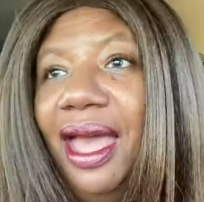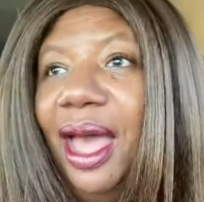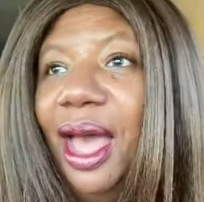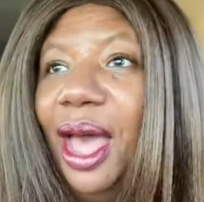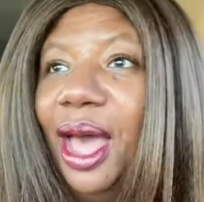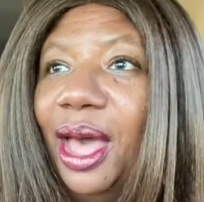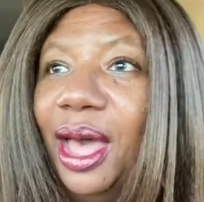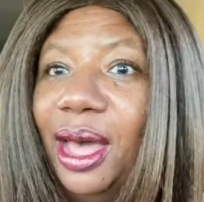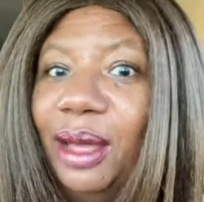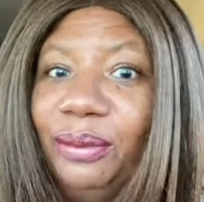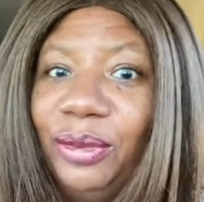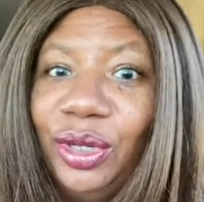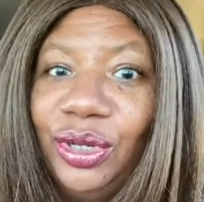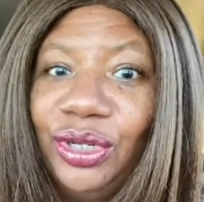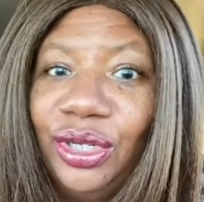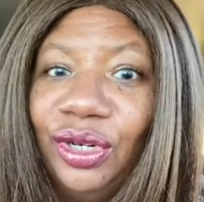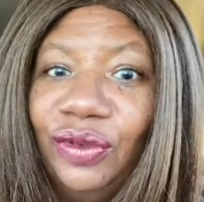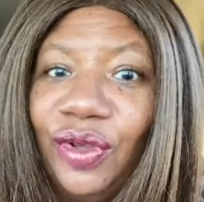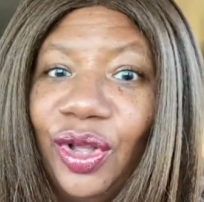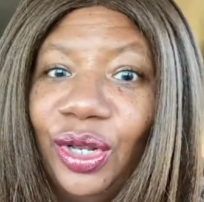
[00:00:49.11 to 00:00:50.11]
Um, you
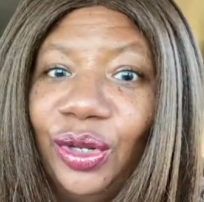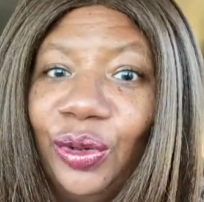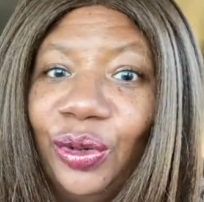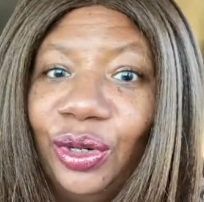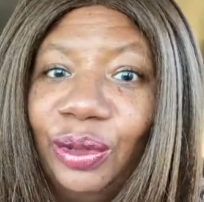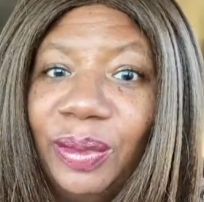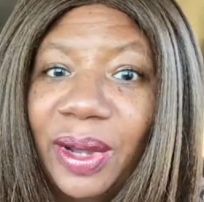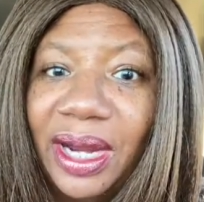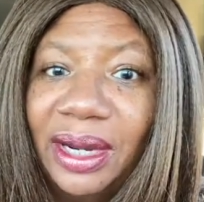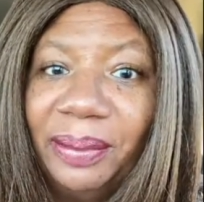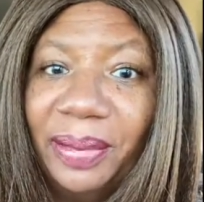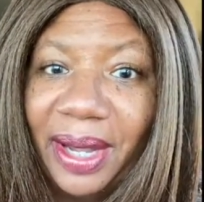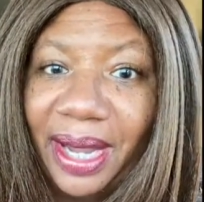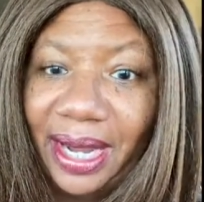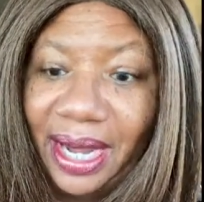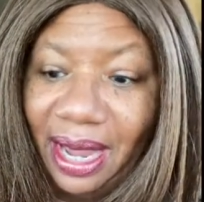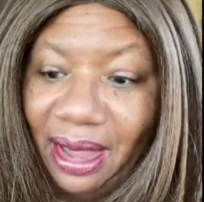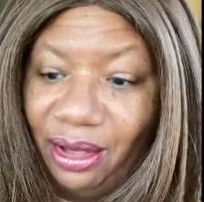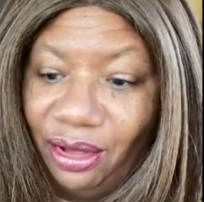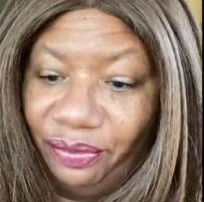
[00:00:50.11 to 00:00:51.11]
should have all heard about it by
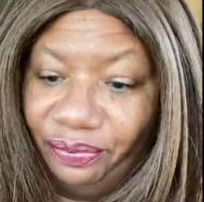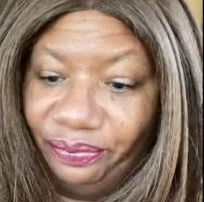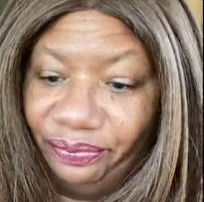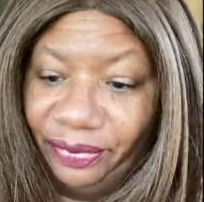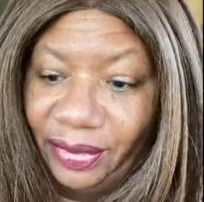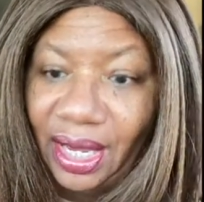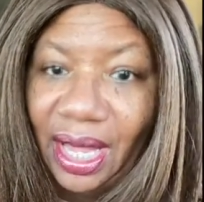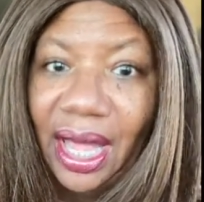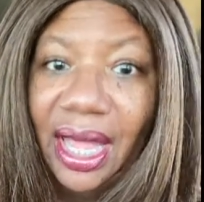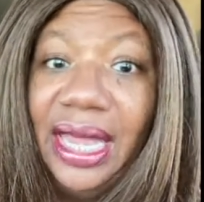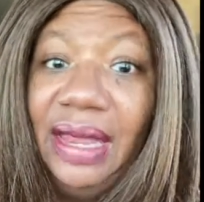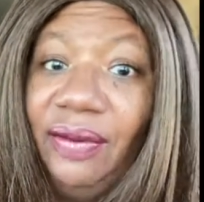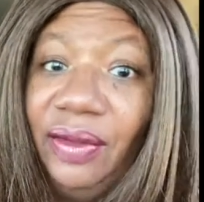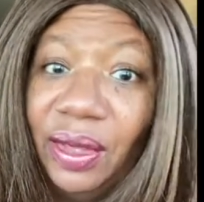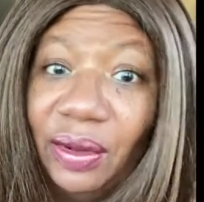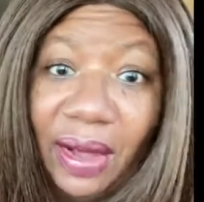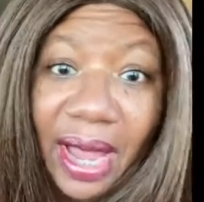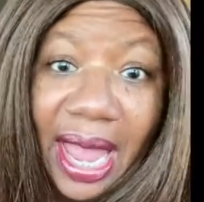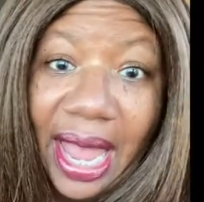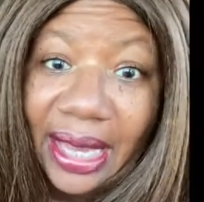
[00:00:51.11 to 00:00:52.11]
now, even though
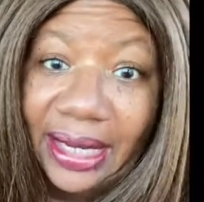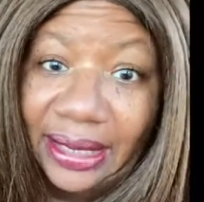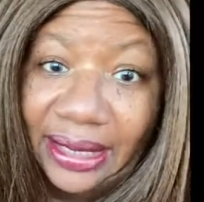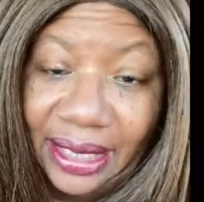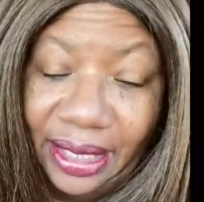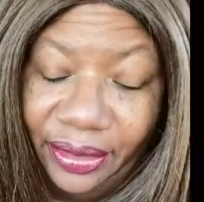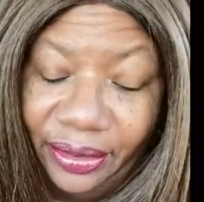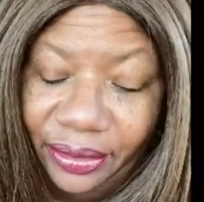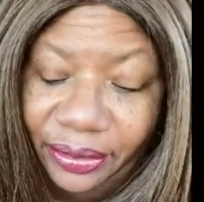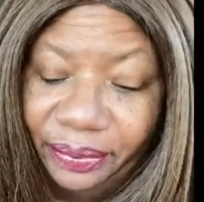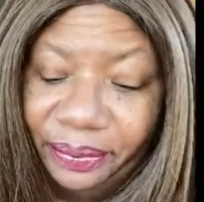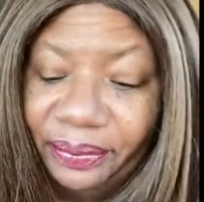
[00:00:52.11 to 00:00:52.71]
I hadn't either.